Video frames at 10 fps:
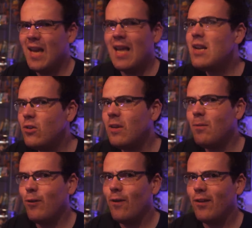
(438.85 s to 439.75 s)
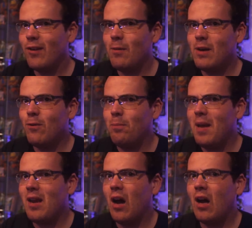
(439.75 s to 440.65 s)
They took him seriously when he was
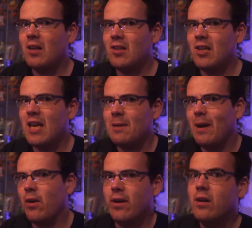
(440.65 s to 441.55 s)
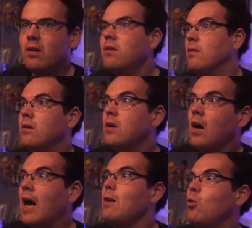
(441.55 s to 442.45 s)
being hard to get about going, "Huh,
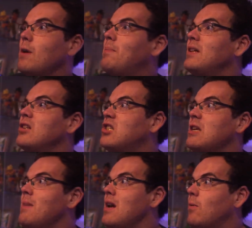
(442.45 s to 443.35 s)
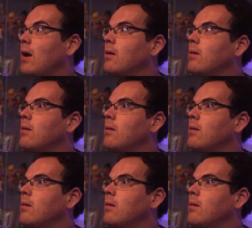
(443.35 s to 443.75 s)
I didn't want to be in the team anyway.